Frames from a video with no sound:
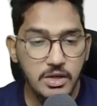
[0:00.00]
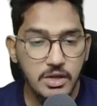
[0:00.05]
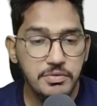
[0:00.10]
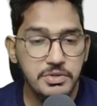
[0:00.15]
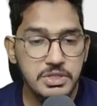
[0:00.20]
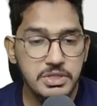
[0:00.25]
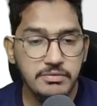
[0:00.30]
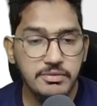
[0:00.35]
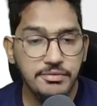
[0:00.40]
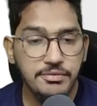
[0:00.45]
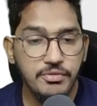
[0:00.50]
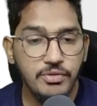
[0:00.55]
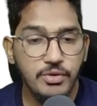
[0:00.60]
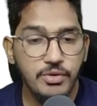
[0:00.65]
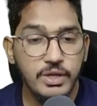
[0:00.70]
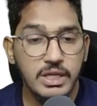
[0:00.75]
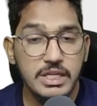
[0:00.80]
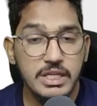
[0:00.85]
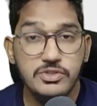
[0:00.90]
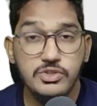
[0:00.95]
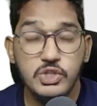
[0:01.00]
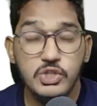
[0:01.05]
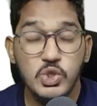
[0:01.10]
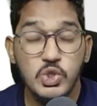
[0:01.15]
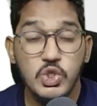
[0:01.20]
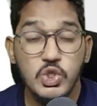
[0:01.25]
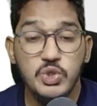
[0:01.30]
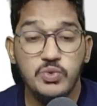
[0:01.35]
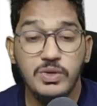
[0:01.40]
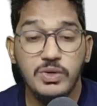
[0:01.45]
Which of the following is
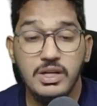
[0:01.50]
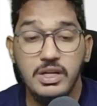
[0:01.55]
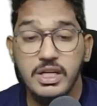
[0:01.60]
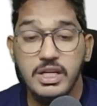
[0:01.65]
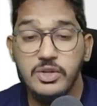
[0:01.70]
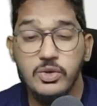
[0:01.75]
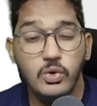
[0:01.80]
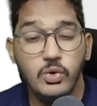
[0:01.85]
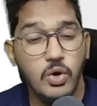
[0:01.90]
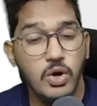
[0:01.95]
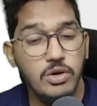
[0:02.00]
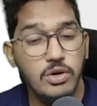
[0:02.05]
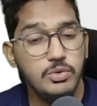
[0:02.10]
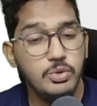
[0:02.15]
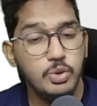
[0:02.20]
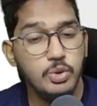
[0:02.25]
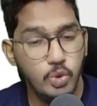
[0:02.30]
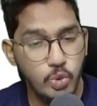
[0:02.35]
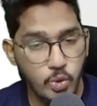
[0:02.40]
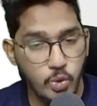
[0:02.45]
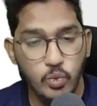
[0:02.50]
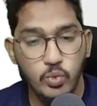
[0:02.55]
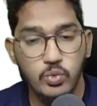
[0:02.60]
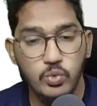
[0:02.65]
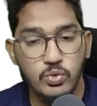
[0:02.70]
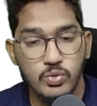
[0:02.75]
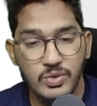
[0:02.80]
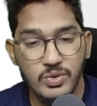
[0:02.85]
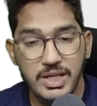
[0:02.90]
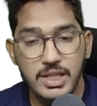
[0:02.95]
usually not
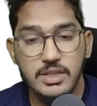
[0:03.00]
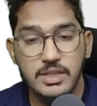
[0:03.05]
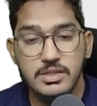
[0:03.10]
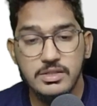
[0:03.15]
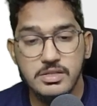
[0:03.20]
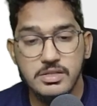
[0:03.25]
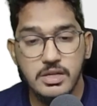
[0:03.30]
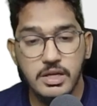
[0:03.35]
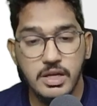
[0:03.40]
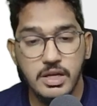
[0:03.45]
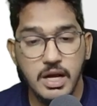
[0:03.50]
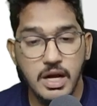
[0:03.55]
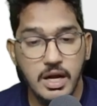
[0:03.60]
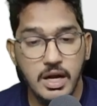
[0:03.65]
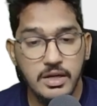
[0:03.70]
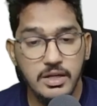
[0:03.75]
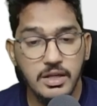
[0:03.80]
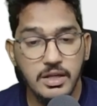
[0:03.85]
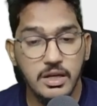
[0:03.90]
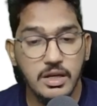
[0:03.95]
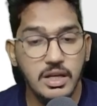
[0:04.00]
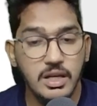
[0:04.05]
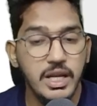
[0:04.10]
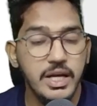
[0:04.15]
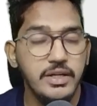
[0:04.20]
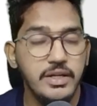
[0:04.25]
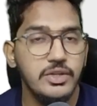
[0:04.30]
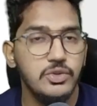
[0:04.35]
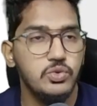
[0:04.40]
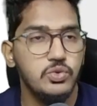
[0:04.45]
true in this regard
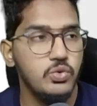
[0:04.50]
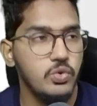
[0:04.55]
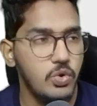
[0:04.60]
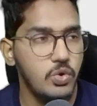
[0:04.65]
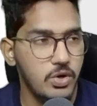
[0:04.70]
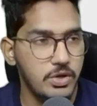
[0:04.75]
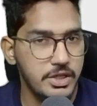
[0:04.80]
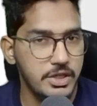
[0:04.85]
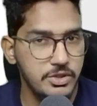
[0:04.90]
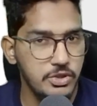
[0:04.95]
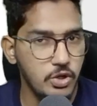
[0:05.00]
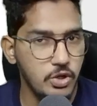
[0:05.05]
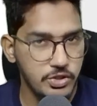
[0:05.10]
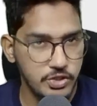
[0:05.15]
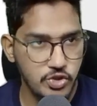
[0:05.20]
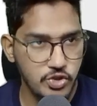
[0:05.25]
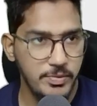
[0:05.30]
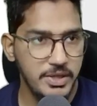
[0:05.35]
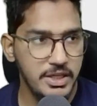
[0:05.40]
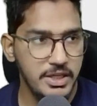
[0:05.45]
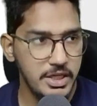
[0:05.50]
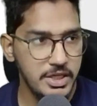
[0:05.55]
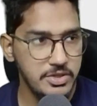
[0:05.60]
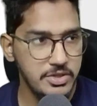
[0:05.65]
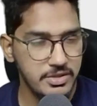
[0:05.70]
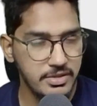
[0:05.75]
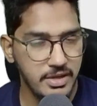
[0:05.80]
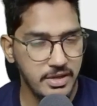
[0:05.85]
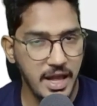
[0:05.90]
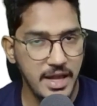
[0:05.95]
relating to audit
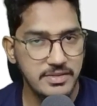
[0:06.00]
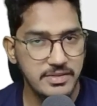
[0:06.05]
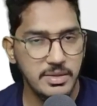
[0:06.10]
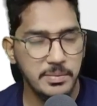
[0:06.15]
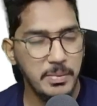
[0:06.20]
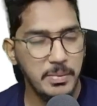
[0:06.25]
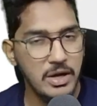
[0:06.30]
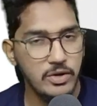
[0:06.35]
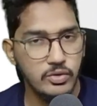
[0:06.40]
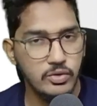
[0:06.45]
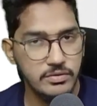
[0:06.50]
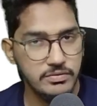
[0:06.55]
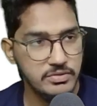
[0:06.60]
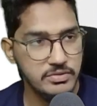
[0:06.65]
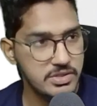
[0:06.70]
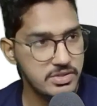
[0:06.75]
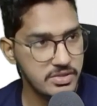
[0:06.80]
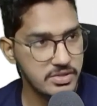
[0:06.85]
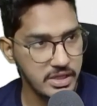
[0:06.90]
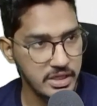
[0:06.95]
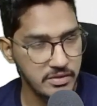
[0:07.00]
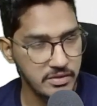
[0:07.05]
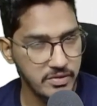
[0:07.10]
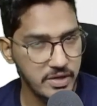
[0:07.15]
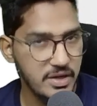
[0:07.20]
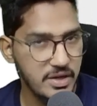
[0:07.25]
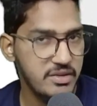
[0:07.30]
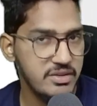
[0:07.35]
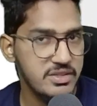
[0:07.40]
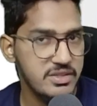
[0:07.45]
documentation? As a part of this
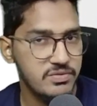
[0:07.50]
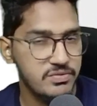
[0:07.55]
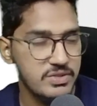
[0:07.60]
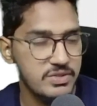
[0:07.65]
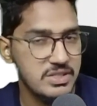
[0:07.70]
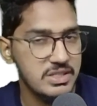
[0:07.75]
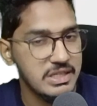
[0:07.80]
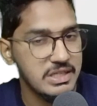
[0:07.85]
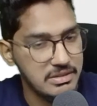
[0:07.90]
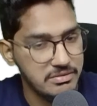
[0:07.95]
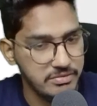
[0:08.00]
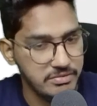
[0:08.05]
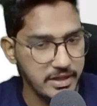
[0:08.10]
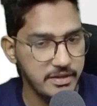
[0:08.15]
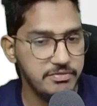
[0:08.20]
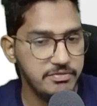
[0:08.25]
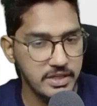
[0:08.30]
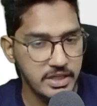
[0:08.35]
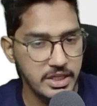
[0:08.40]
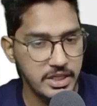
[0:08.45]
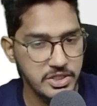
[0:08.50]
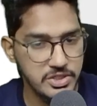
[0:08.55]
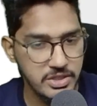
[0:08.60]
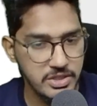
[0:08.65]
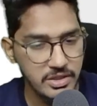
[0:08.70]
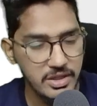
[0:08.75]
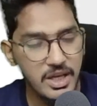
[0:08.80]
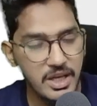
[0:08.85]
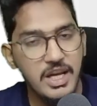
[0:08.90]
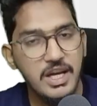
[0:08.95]
inventory's physical
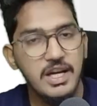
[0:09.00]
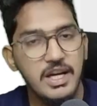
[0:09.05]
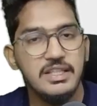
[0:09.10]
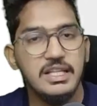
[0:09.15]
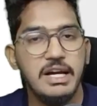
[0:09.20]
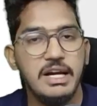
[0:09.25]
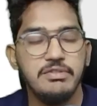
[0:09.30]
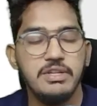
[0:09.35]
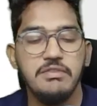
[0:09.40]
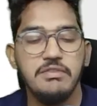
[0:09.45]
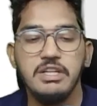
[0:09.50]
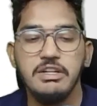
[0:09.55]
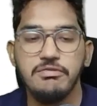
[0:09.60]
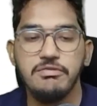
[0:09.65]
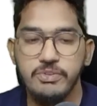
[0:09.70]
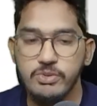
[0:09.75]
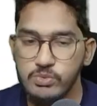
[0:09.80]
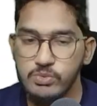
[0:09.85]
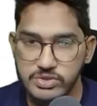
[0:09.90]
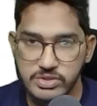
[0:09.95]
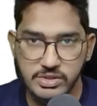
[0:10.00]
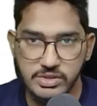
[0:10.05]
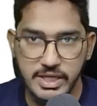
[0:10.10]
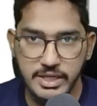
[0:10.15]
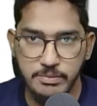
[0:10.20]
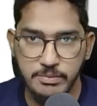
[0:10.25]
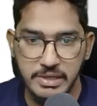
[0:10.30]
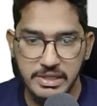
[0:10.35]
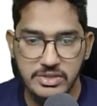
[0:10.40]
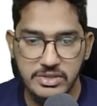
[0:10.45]
verification, they have given a few
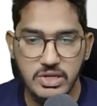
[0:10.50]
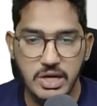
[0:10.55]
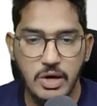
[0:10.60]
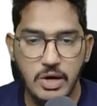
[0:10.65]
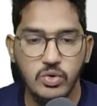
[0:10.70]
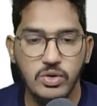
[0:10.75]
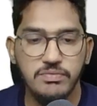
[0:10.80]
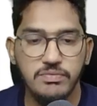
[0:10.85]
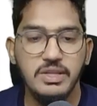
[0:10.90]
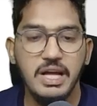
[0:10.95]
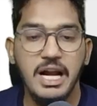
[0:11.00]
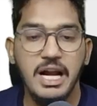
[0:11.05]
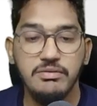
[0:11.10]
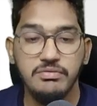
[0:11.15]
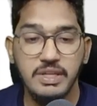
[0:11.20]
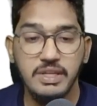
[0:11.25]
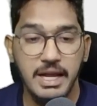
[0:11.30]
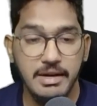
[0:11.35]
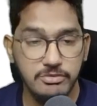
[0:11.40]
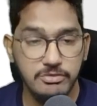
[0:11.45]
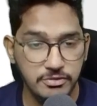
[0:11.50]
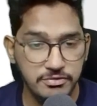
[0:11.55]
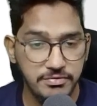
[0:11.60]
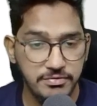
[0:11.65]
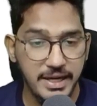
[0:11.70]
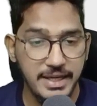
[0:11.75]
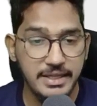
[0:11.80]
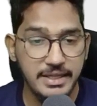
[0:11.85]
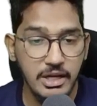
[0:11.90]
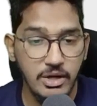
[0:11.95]
statements. Out of that, we have to
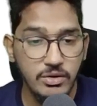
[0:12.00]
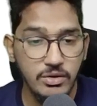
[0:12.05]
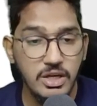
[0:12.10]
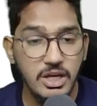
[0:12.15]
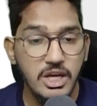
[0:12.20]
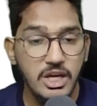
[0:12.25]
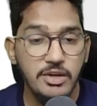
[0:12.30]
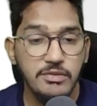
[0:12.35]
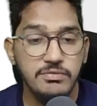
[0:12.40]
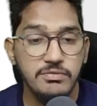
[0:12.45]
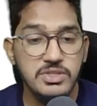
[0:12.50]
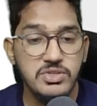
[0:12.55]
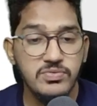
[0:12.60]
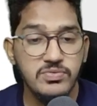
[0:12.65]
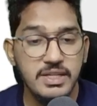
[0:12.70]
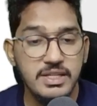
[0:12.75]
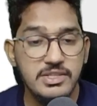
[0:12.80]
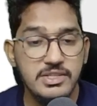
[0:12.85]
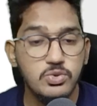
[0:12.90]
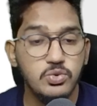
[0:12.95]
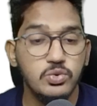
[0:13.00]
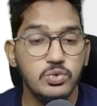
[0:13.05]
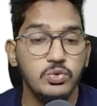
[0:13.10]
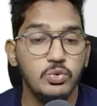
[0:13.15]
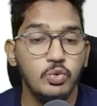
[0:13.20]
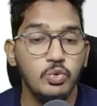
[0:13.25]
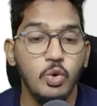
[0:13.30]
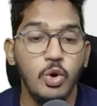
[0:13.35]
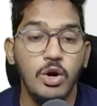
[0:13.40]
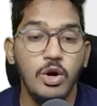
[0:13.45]
find out which one is
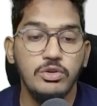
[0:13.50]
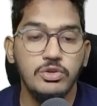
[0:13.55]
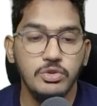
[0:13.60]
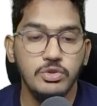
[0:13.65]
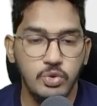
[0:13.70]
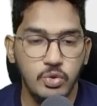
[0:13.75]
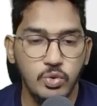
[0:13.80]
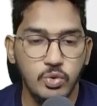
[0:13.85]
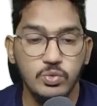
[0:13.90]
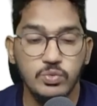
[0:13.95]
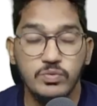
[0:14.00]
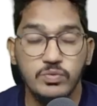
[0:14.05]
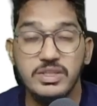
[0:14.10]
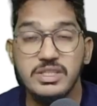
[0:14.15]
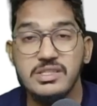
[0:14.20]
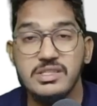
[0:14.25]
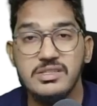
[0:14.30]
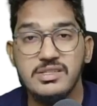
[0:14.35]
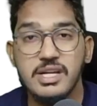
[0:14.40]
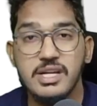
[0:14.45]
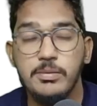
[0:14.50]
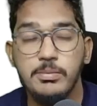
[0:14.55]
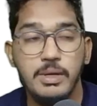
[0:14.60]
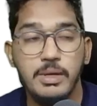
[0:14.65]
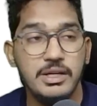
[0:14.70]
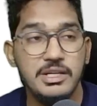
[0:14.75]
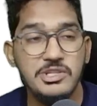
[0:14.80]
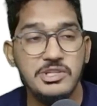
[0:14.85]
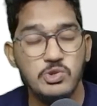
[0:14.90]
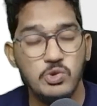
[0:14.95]
not true, which
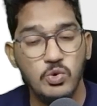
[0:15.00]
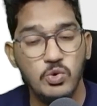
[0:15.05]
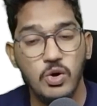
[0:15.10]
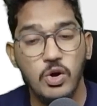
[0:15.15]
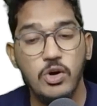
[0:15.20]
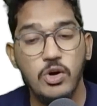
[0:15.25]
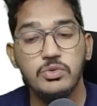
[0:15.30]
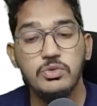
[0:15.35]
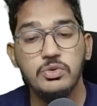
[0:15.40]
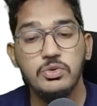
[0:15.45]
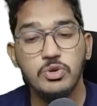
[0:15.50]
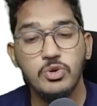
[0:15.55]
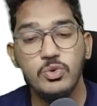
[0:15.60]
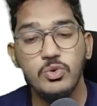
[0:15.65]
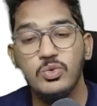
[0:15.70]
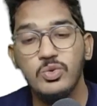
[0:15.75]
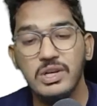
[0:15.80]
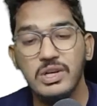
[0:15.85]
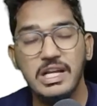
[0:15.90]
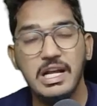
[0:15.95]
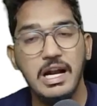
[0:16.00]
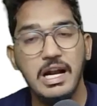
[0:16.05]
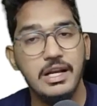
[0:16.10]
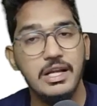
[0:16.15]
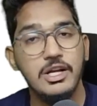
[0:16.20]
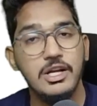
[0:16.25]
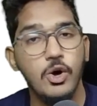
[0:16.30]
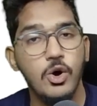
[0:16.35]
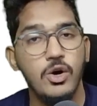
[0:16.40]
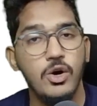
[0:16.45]
statement is not true
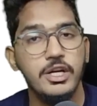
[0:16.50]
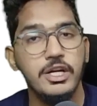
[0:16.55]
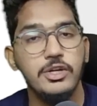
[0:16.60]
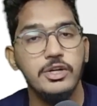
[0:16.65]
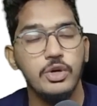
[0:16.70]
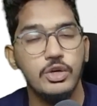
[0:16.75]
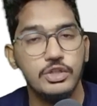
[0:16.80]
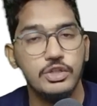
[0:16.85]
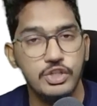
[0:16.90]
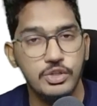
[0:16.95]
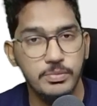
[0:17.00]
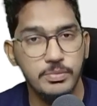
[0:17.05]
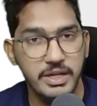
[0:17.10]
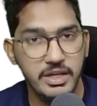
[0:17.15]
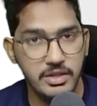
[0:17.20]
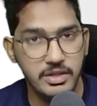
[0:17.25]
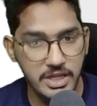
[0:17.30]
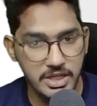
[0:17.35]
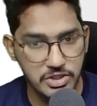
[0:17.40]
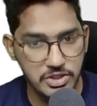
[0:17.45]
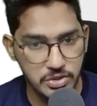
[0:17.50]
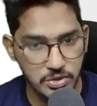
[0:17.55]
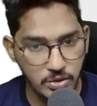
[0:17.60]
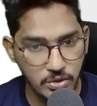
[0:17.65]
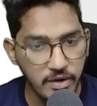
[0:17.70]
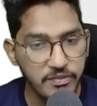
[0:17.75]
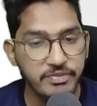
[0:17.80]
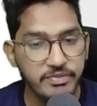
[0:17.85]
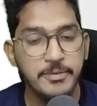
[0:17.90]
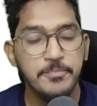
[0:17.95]
regarding audit documentation
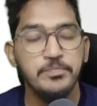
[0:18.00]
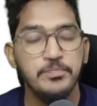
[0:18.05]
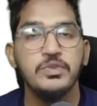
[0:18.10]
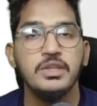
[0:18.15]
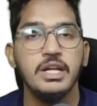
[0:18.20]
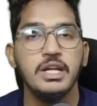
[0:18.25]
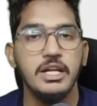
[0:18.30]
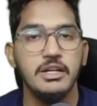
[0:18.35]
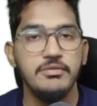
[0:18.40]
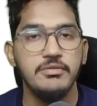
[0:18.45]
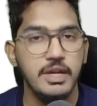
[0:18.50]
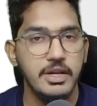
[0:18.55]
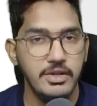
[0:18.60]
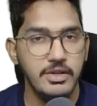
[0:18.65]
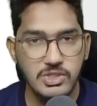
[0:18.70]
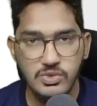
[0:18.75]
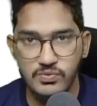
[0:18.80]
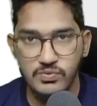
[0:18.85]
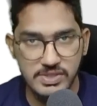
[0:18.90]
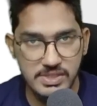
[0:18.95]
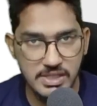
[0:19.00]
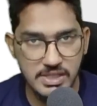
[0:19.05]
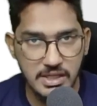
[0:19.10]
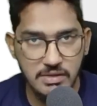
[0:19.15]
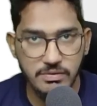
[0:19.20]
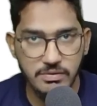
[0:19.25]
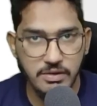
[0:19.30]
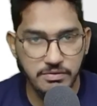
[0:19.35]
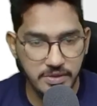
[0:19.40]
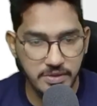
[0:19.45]
of inventory's physical
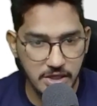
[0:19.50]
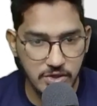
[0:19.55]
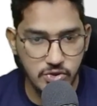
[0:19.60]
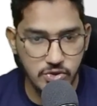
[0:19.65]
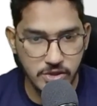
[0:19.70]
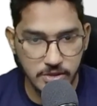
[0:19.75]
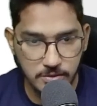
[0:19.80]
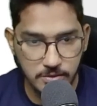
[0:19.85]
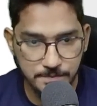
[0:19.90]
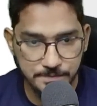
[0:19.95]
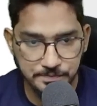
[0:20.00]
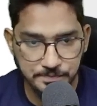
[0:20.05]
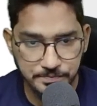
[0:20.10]
verification.